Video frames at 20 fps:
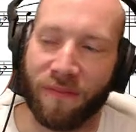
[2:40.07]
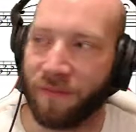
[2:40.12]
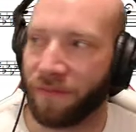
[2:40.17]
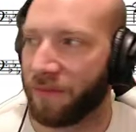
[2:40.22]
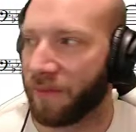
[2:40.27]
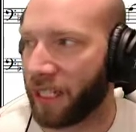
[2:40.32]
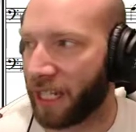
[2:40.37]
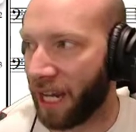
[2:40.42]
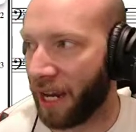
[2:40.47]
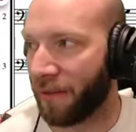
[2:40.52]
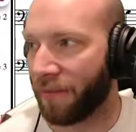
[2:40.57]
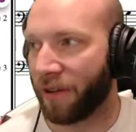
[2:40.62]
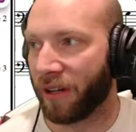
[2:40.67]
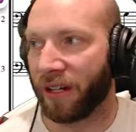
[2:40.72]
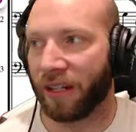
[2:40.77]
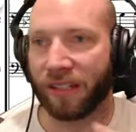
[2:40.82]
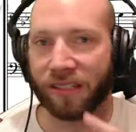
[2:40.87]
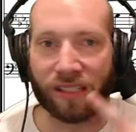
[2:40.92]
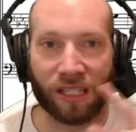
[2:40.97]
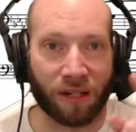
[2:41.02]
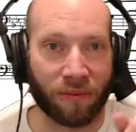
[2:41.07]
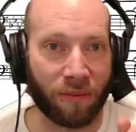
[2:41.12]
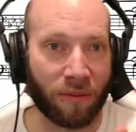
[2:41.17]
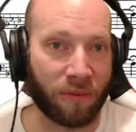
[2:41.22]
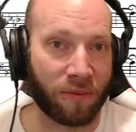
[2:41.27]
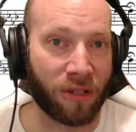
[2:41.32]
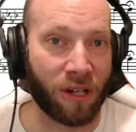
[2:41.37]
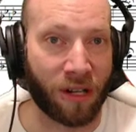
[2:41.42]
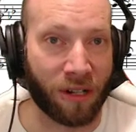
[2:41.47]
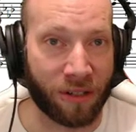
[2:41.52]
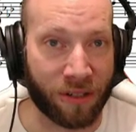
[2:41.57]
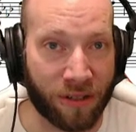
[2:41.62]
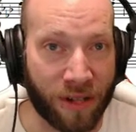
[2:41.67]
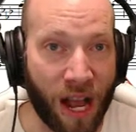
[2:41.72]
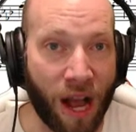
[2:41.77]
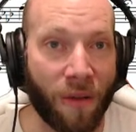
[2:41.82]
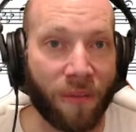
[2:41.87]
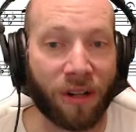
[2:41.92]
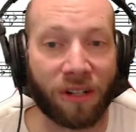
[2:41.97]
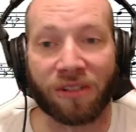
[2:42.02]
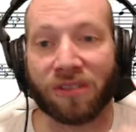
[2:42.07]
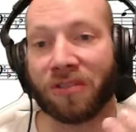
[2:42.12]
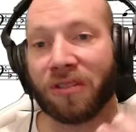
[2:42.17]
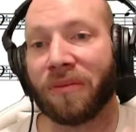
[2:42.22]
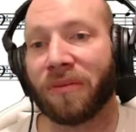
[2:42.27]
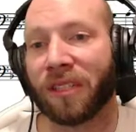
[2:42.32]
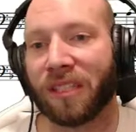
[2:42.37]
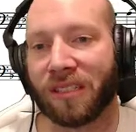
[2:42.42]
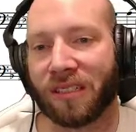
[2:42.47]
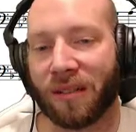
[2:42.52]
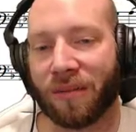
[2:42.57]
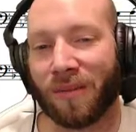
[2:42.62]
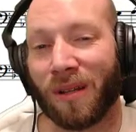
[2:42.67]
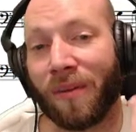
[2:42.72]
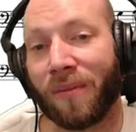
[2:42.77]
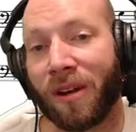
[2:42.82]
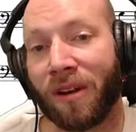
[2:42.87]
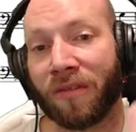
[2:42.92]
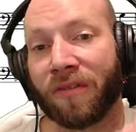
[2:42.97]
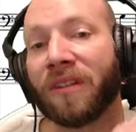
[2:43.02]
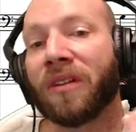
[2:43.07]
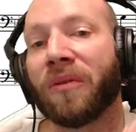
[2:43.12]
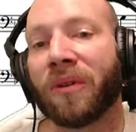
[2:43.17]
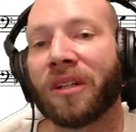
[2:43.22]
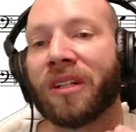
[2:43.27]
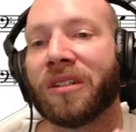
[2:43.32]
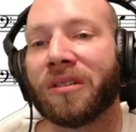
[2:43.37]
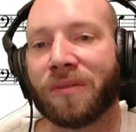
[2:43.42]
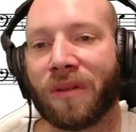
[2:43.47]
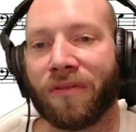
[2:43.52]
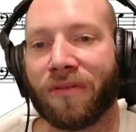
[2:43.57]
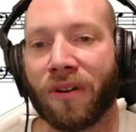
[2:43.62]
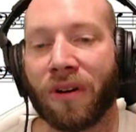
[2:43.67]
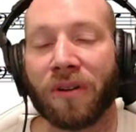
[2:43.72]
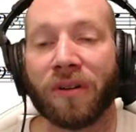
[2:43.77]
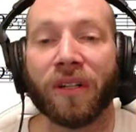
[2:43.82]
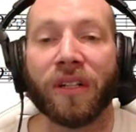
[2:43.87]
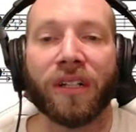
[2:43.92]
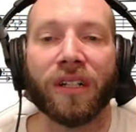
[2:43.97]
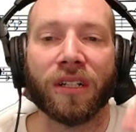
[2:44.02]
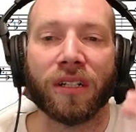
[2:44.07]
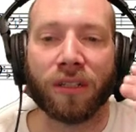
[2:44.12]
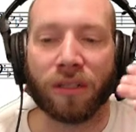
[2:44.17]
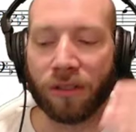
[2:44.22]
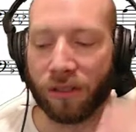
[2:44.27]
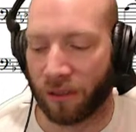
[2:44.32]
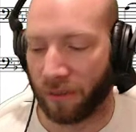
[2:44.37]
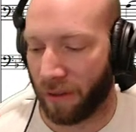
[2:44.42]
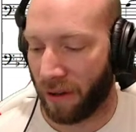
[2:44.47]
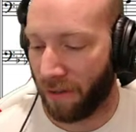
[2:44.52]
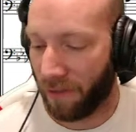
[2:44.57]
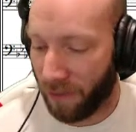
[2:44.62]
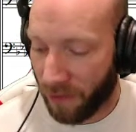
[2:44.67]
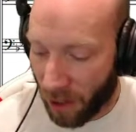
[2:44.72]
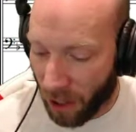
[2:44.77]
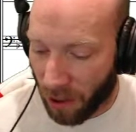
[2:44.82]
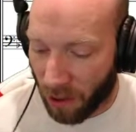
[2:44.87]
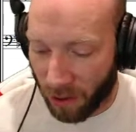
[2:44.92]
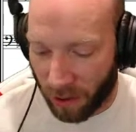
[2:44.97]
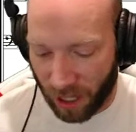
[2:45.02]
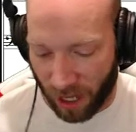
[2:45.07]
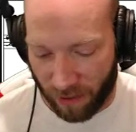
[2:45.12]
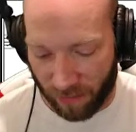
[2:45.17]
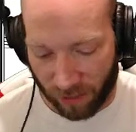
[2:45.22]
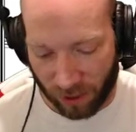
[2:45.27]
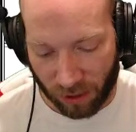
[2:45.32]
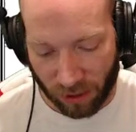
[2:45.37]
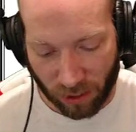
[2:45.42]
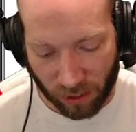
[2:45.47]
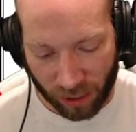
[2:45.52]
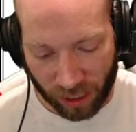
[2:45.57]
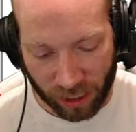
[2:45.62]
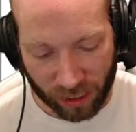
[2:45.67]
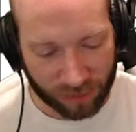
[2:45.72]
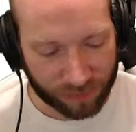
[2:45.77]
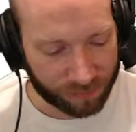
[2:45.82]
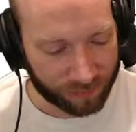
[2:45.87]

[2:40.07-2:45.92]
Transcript: camera setup I'm talking to now, but I was streaming at the same time and I really wanted to use my phone. Using my phone, I recorded